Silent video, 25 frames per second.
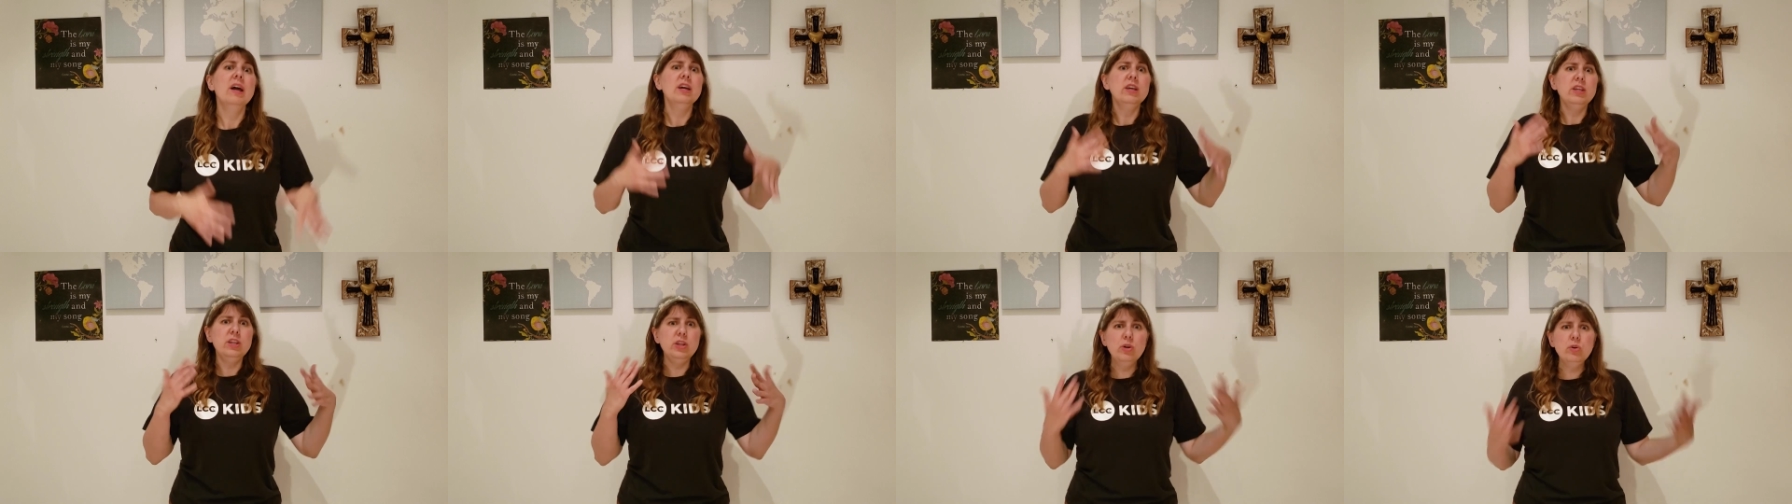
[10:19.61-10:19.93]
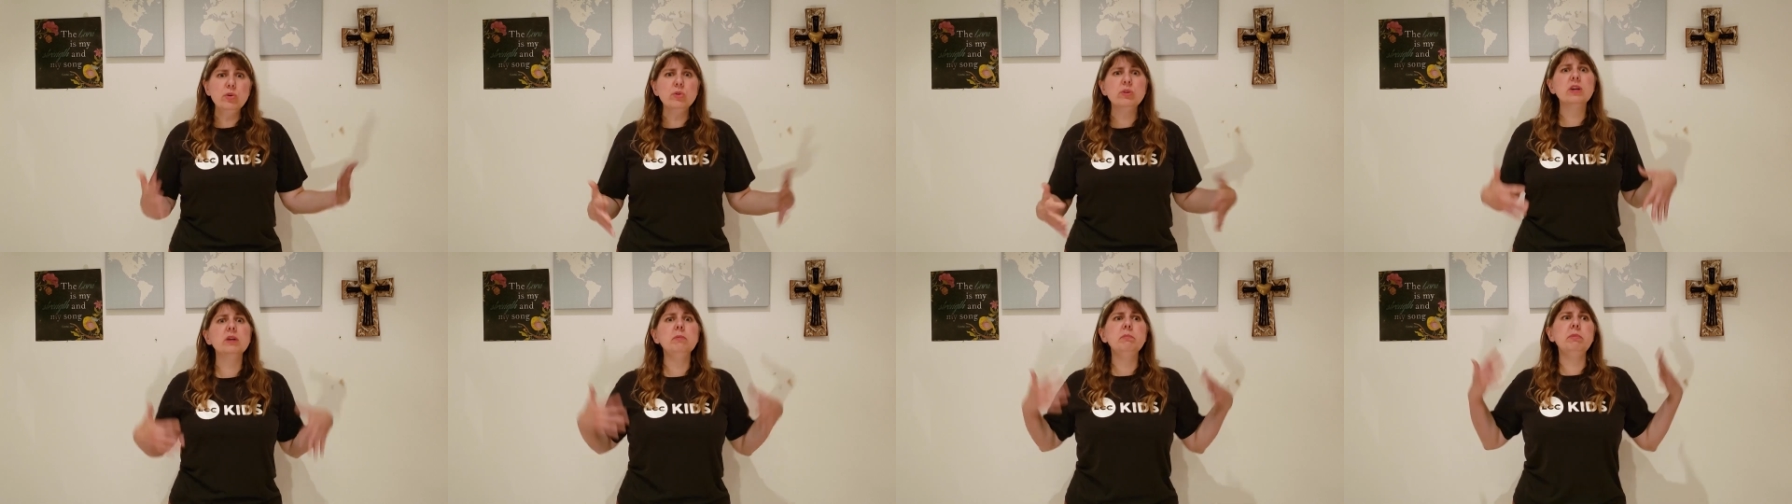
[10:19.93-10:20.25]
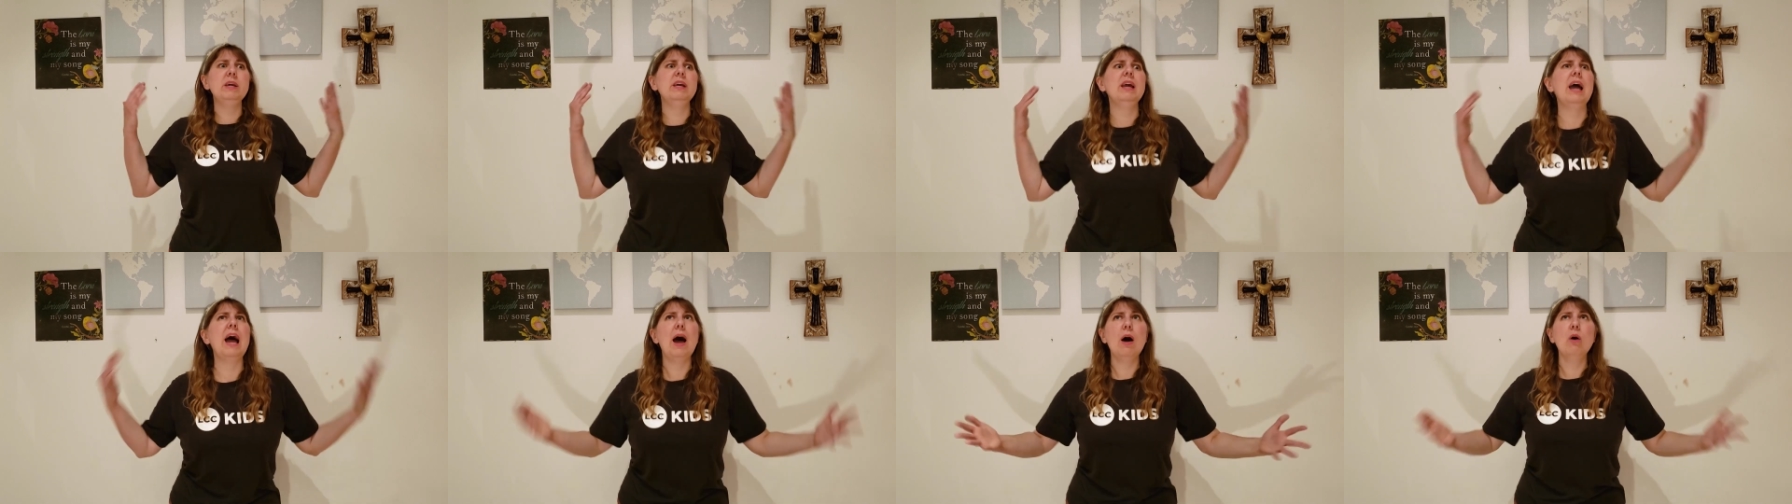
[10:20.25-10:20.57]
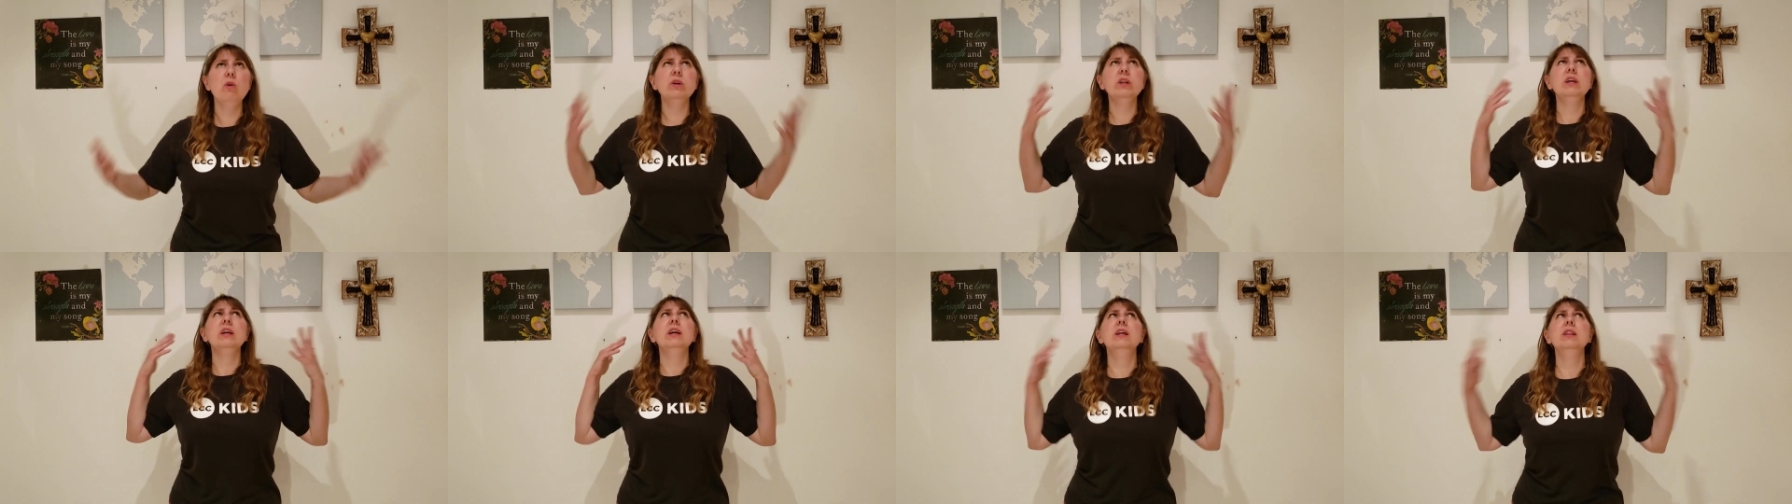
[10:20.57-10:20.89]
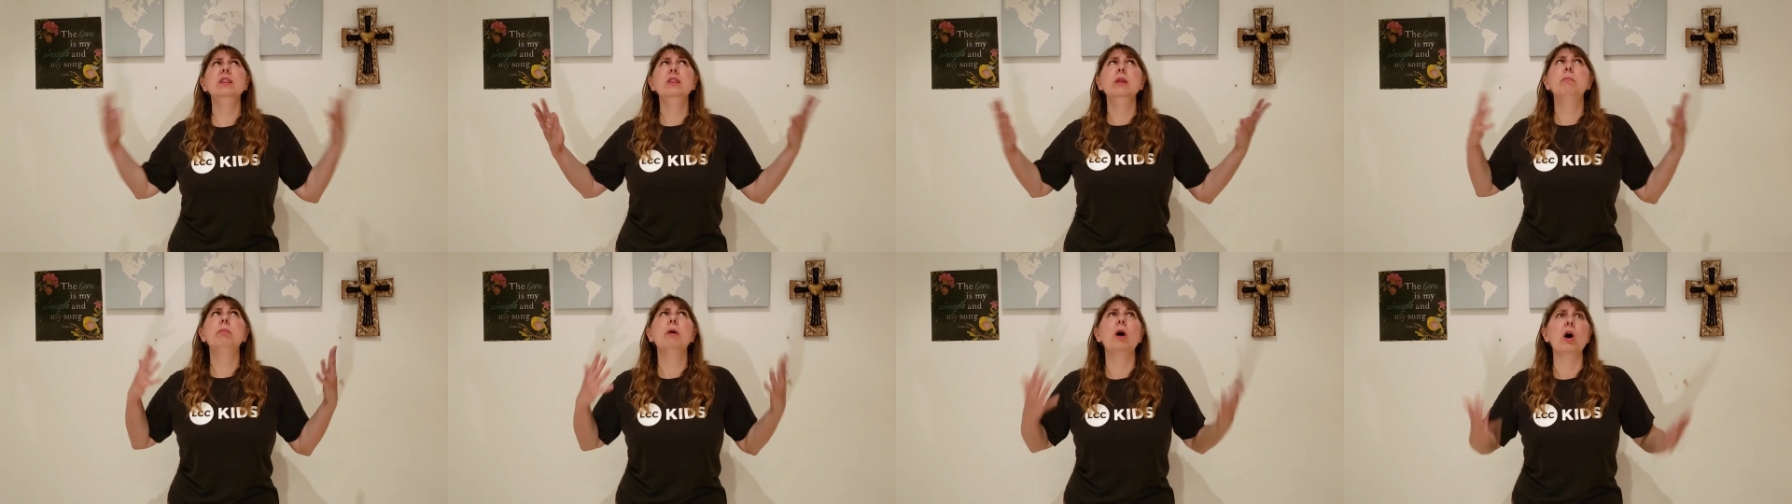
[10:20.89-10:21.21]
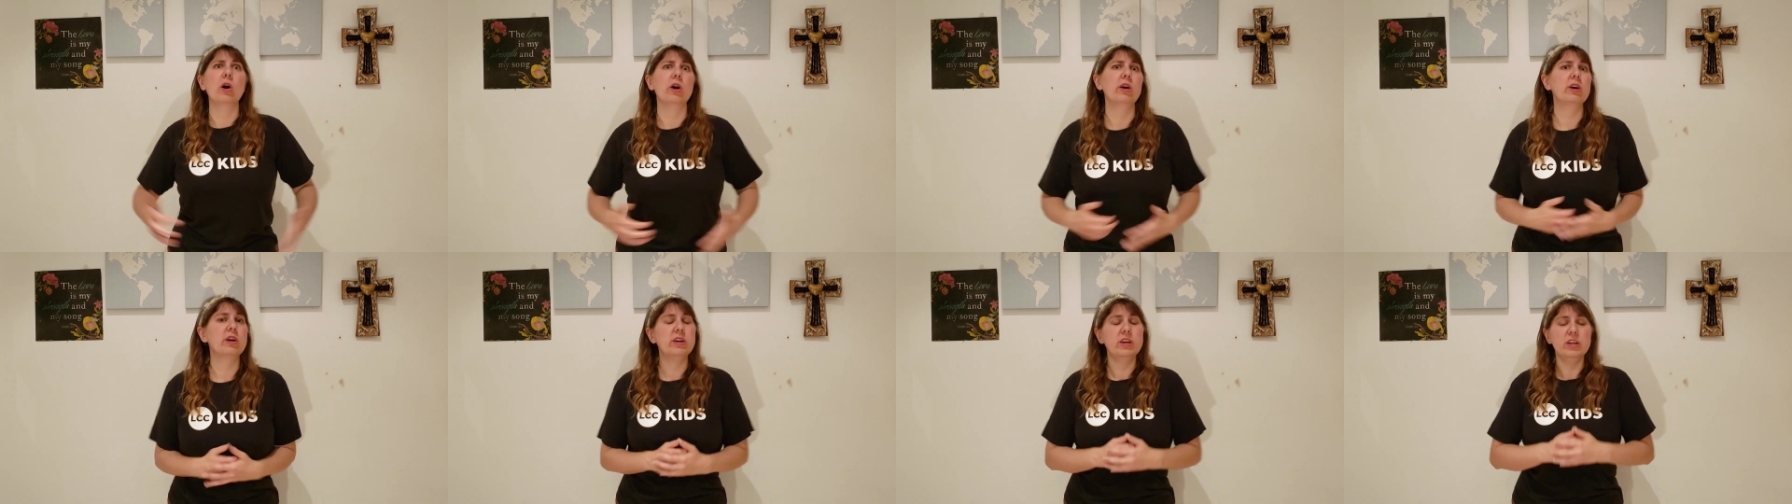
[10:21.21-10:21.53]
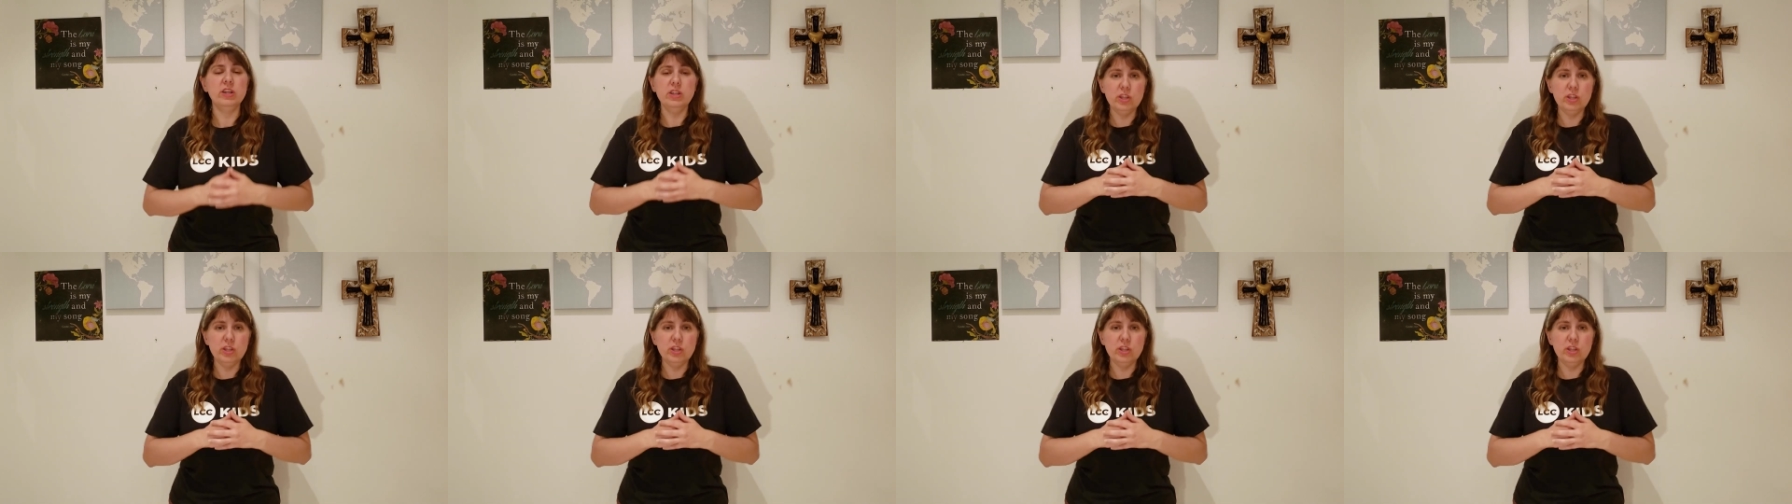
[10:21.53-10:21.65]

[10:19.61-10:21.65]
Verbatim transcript: You can be out in the park.